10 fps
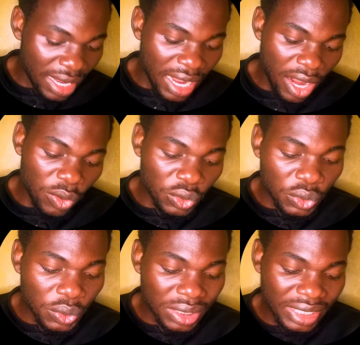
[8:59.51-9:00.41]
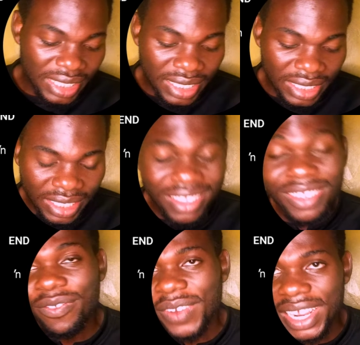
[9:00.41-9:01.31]
How do you read the
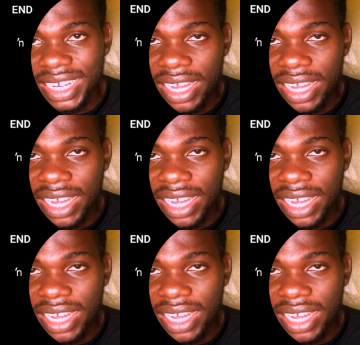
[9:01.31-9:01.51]
file